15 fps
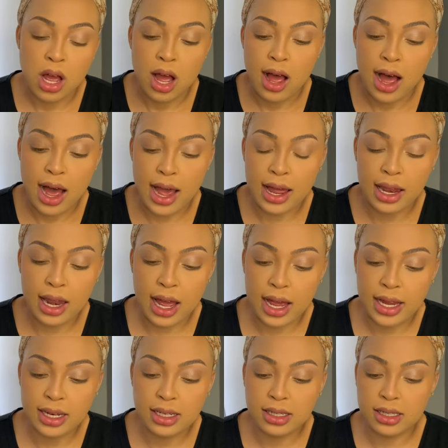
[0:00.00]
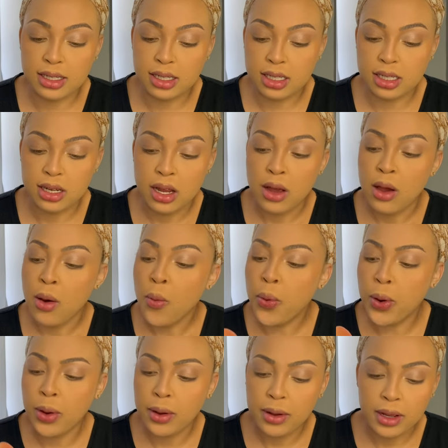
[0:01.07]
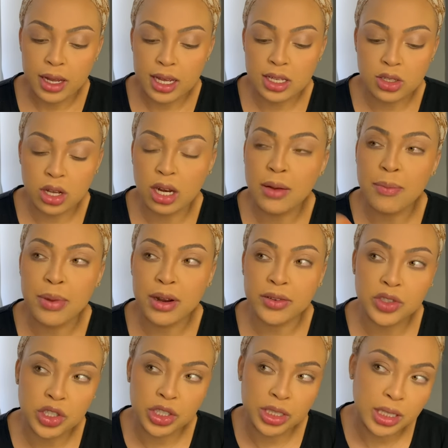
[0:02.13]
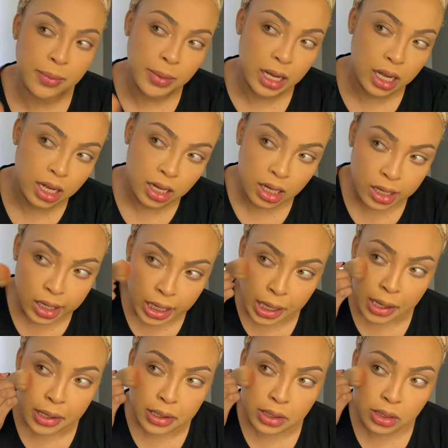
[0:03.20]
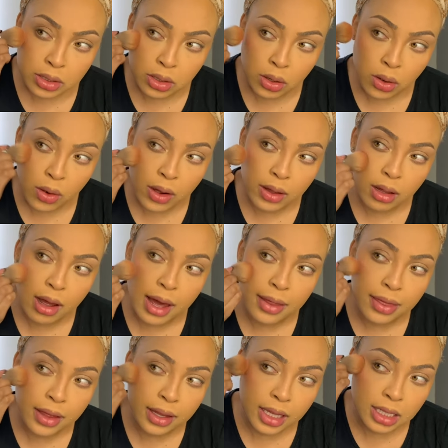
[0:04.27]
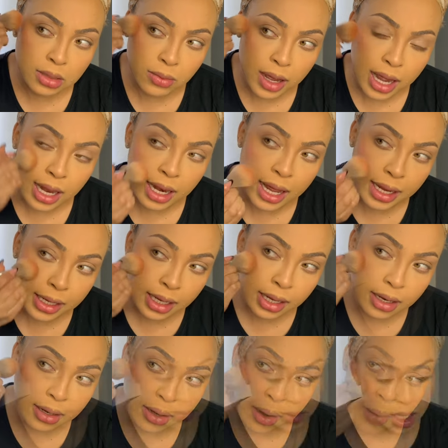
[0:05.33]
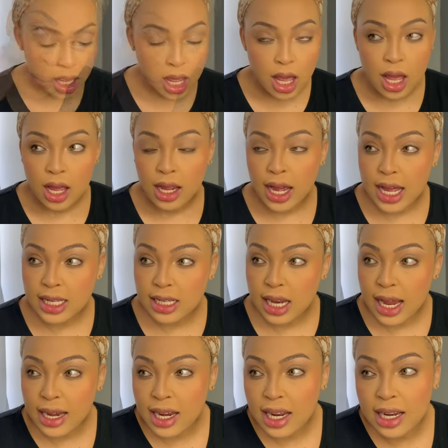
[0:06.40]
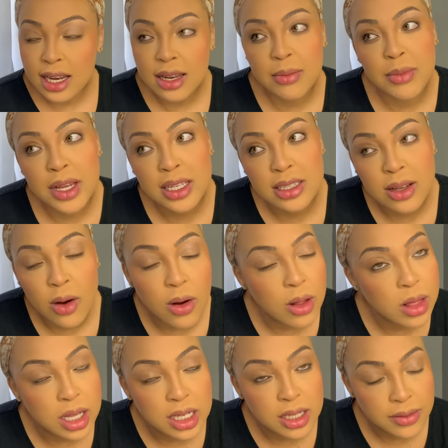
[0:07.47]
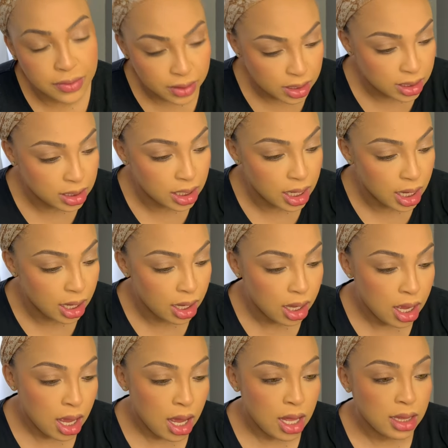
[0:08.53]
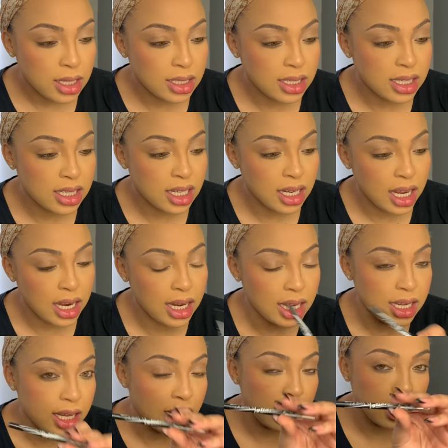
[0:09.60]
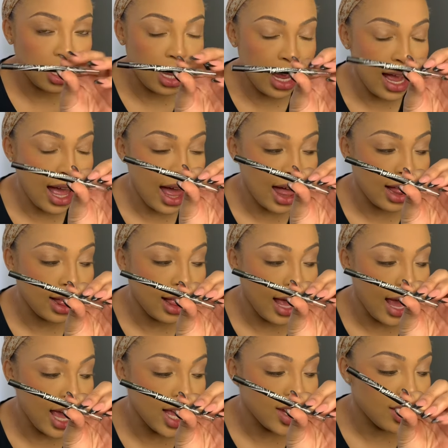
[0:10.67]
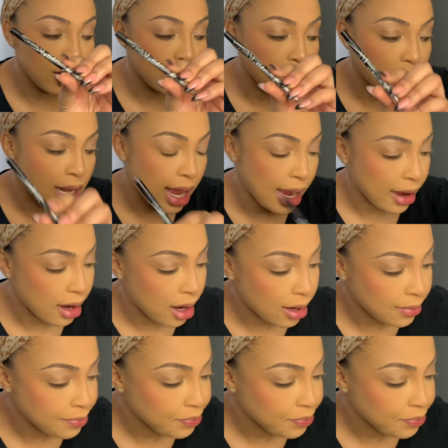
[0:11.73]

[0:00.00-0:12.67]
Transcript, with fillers: highlight it's got a bit of shimmer so I think that's why I like it. Because liner really makes all the difference, hey? Eh? This is an LA, LA girl liner.